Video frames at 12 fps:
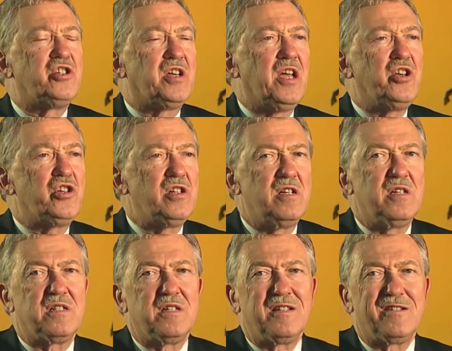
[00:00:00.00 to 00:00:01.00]
Education
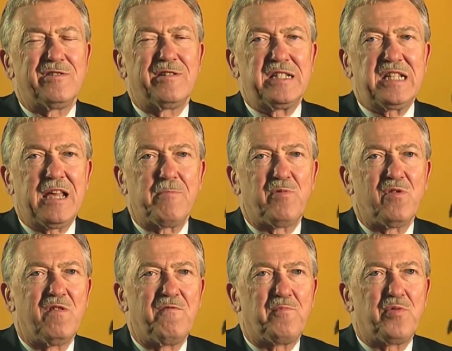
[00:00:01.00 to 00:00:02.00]
is another
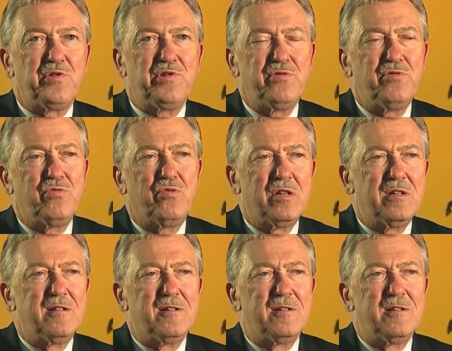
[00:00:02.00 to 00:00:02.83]
example of Purdue